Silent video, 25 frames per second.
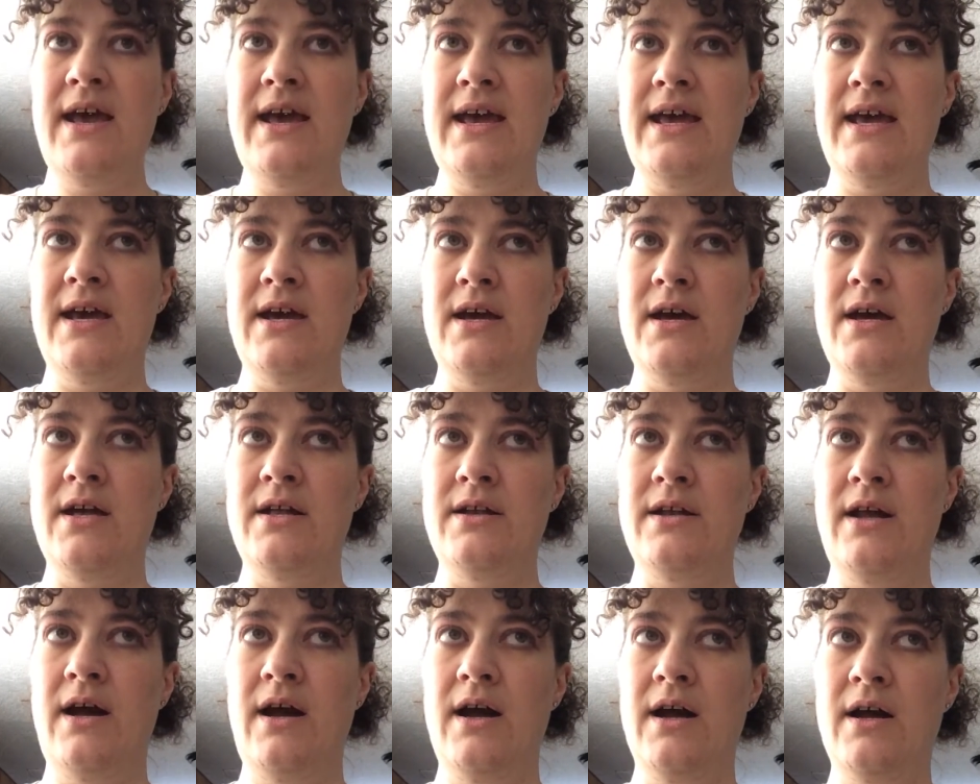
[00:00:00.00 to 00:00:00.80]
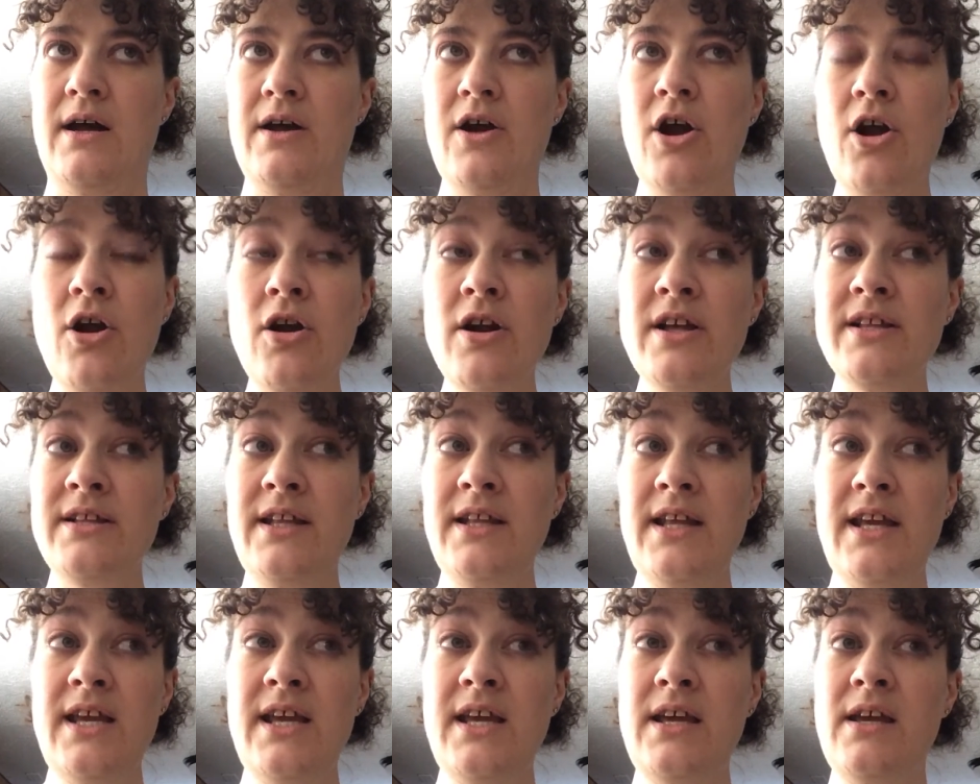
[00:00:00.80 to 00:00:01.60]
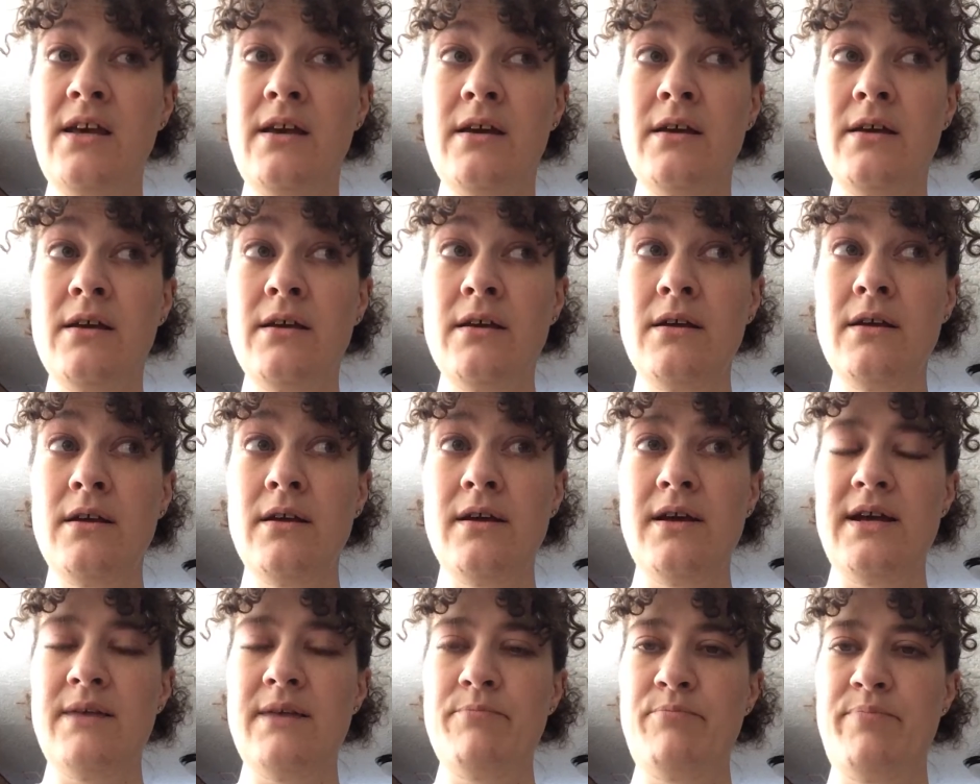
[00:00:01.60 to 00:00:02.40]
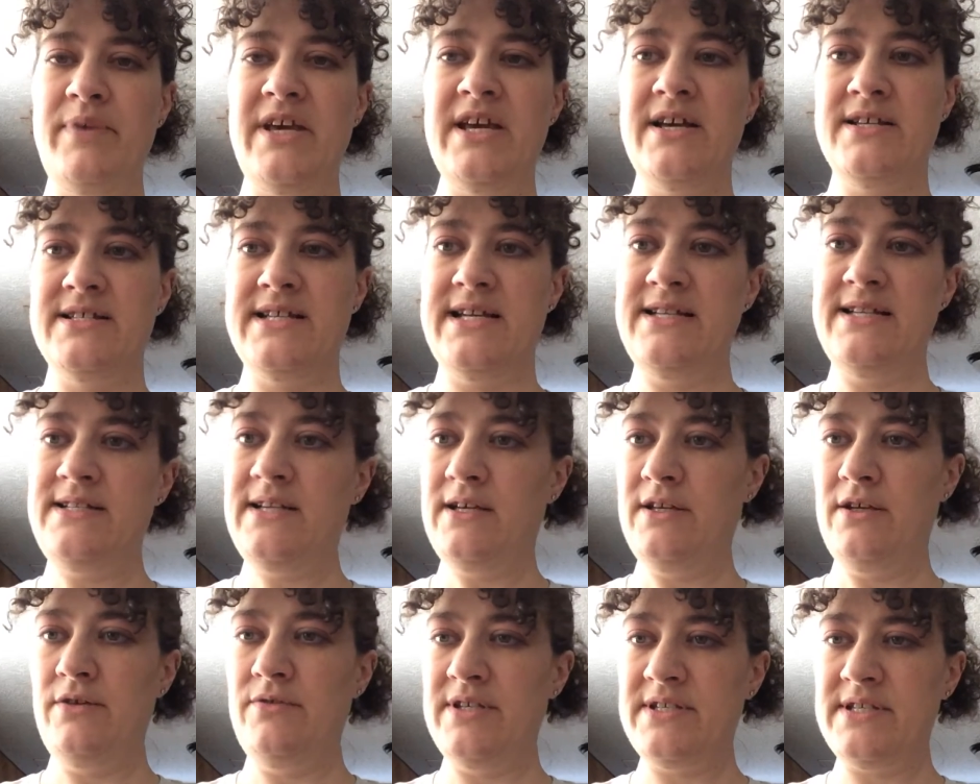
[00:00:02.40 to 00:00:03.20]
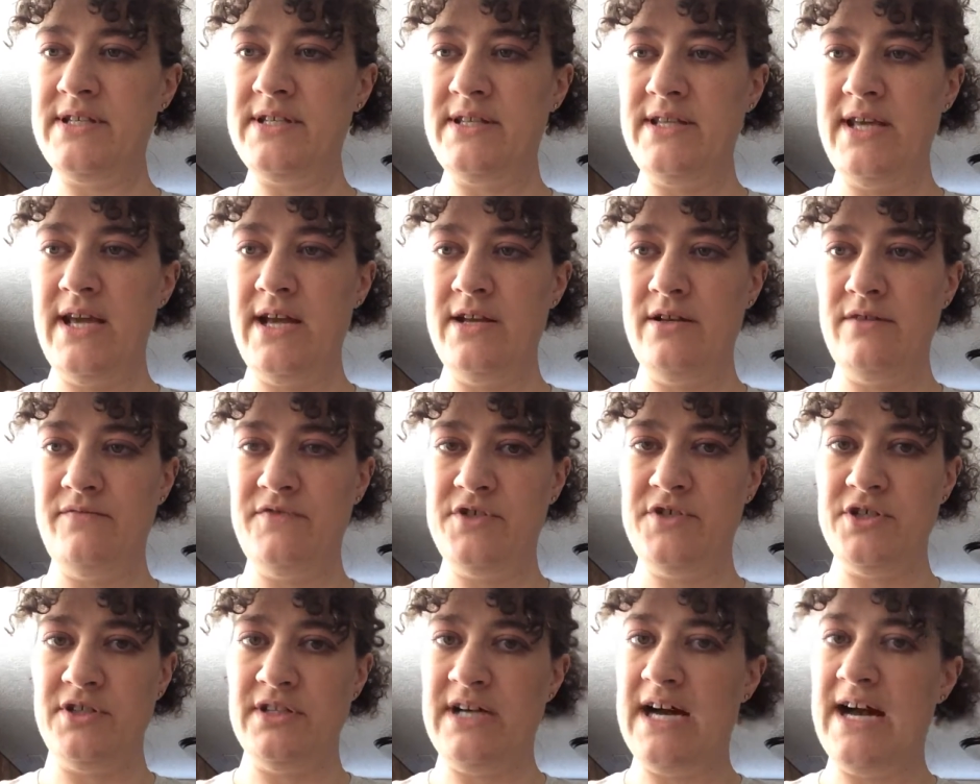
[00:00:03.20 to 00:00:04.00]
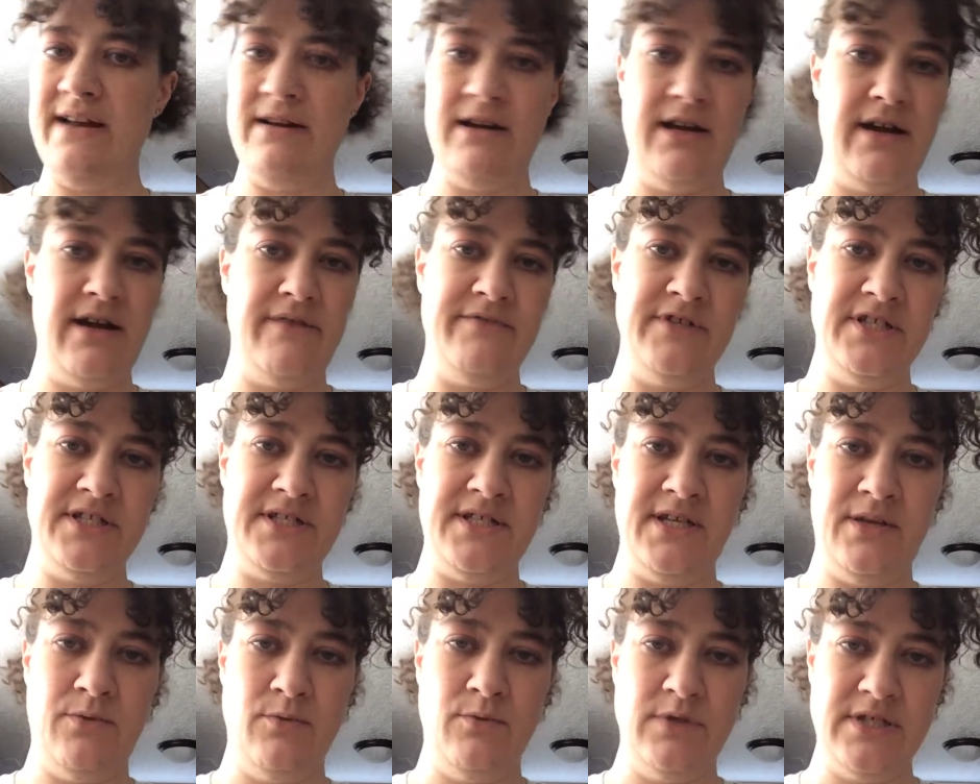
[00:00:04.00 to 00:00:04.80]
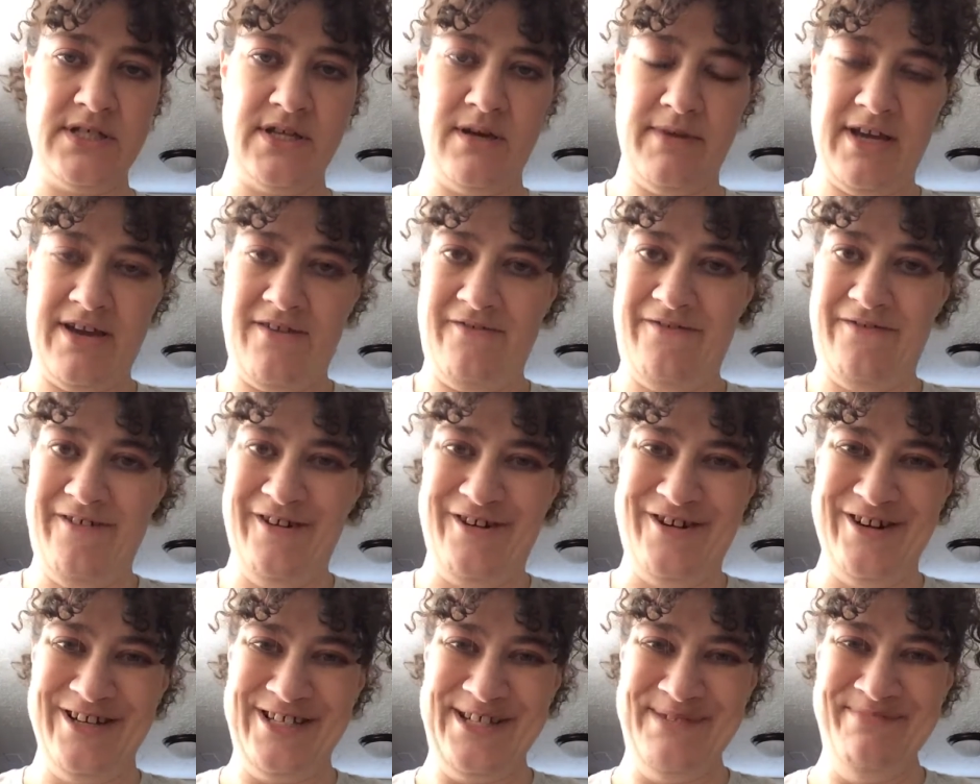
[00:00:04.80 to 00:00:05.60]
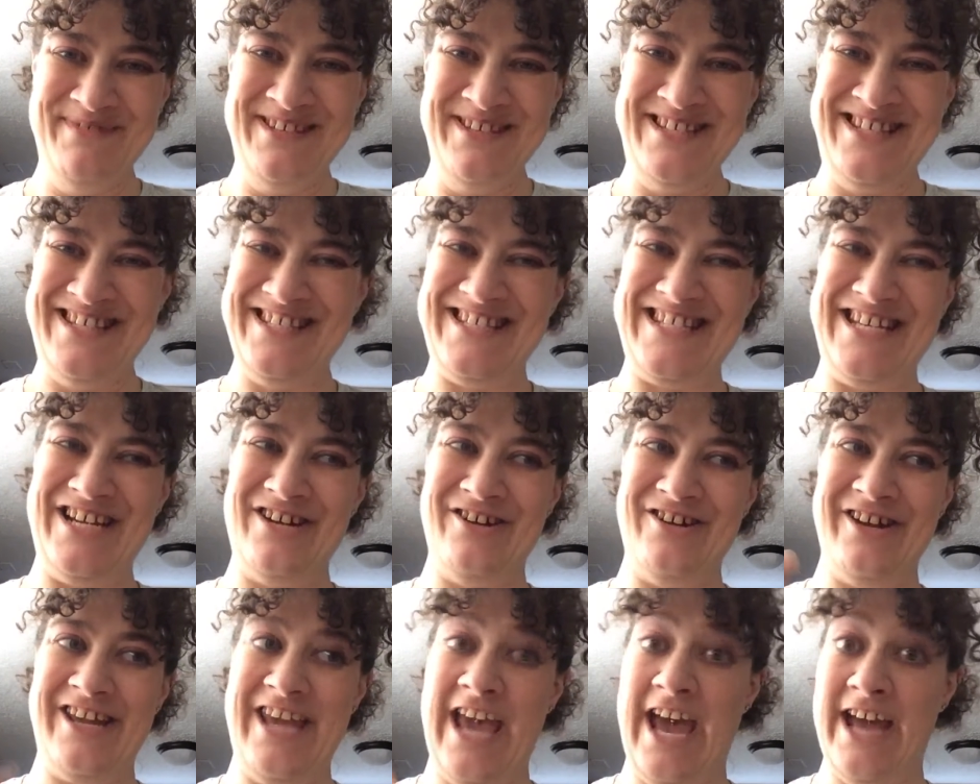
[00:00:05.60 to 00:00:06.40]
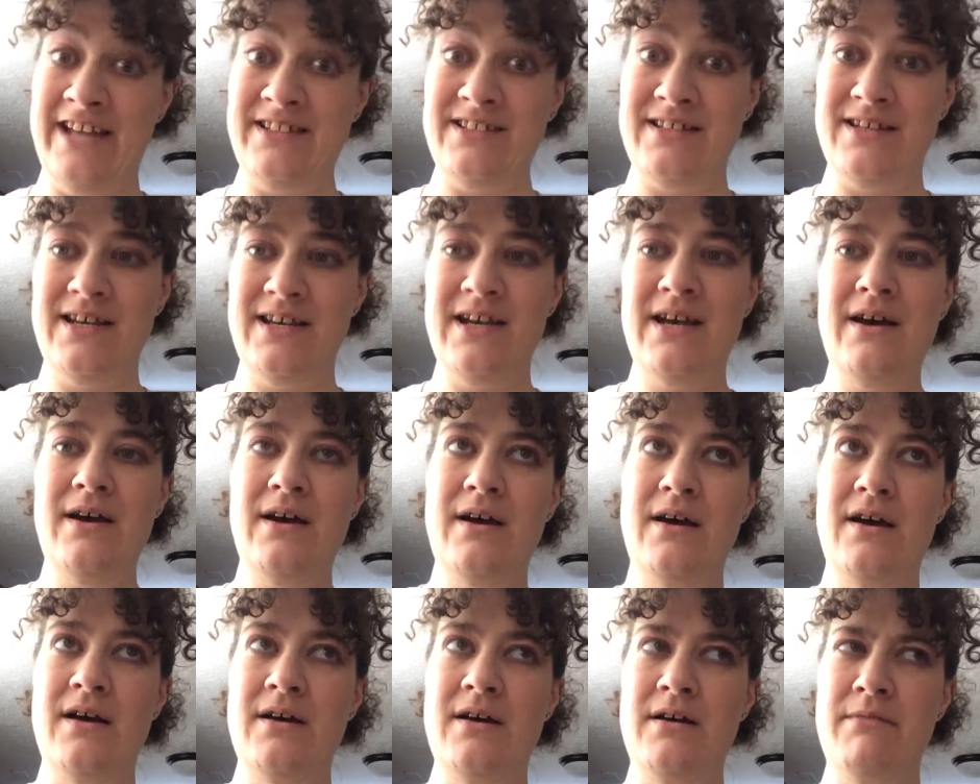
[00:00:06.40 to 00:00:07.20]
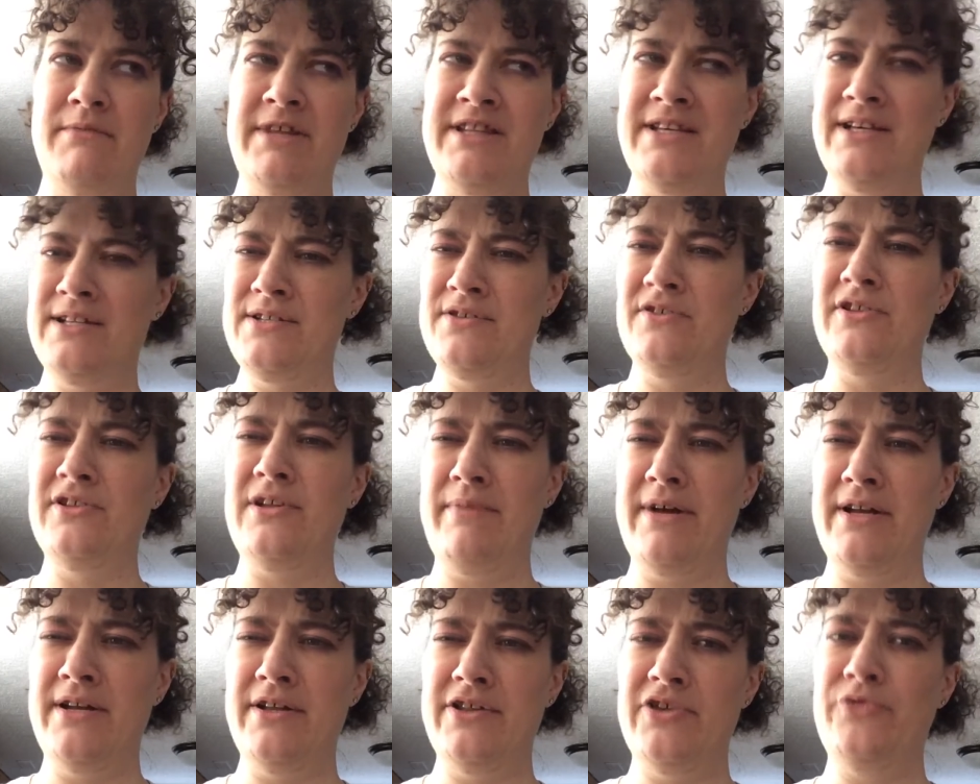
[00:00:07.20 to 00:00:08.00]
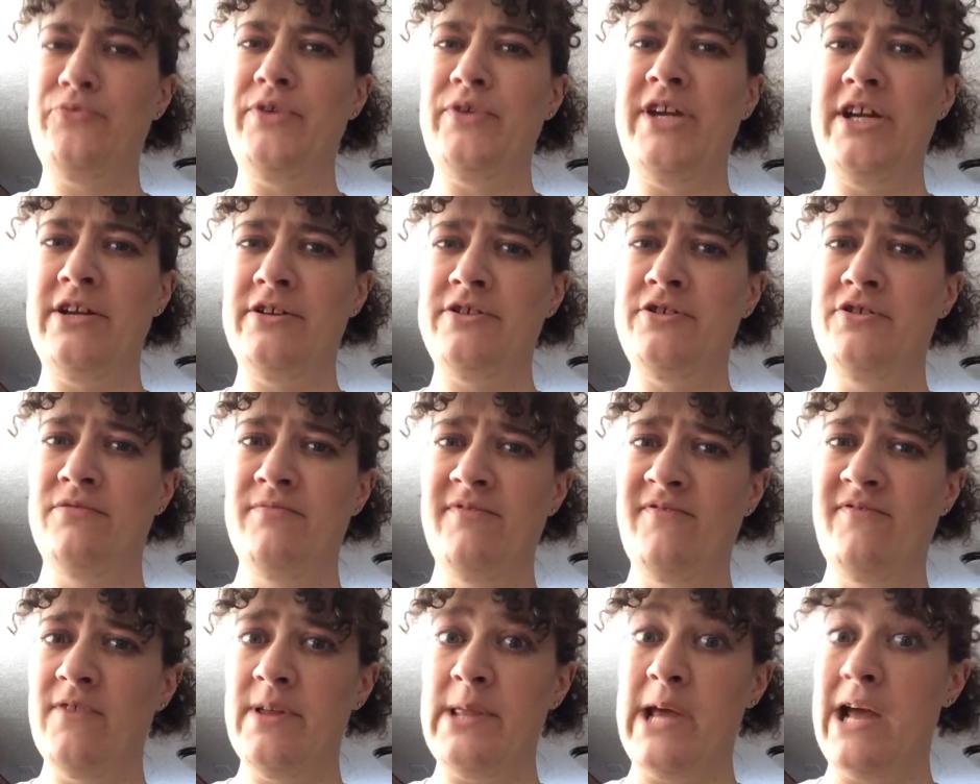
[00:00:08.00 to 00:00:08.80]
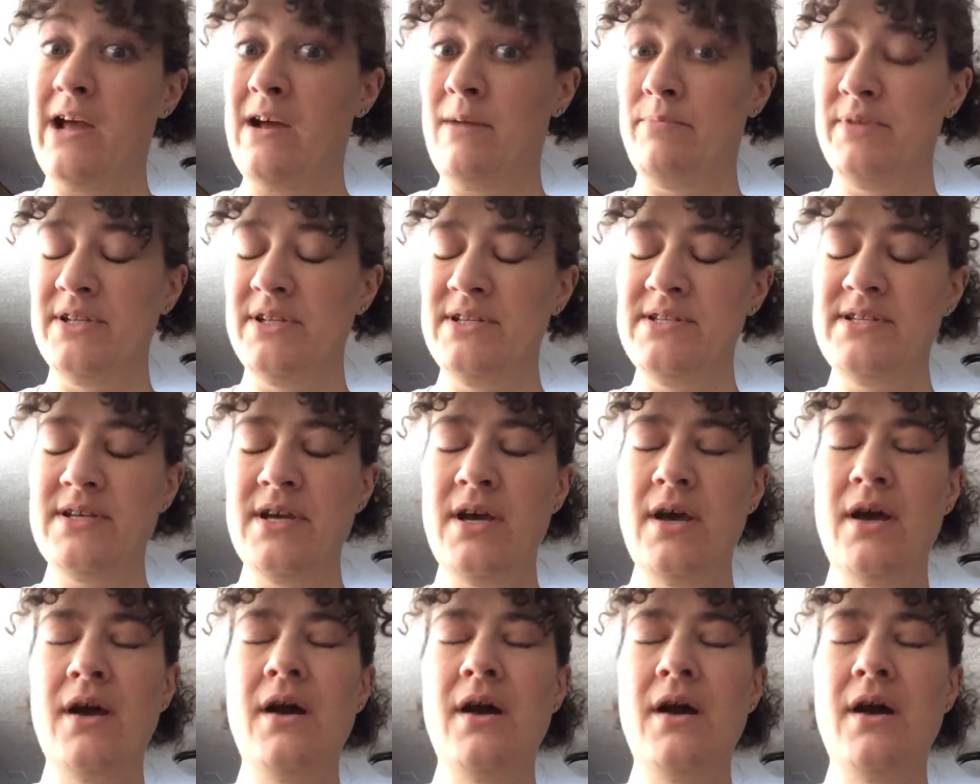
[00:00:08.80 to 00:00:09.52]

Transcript: And currently, because I tell you this at the end of July and I haven't seen what's coming out for Christmas this year yet, I think it's only about another week or 2 before that happens.